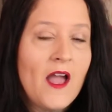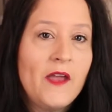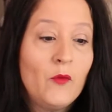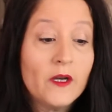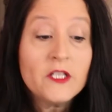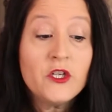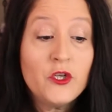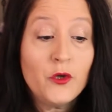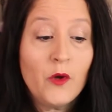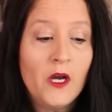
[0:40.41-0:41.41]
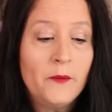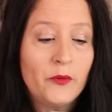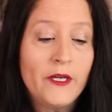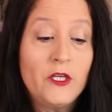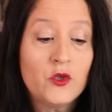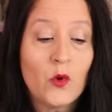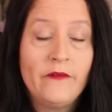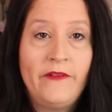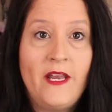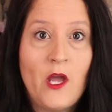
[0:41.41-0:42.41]
I wanted to do a pretty
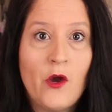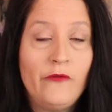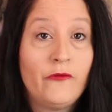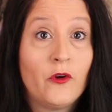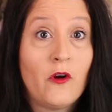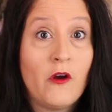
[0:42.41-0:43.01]
short video for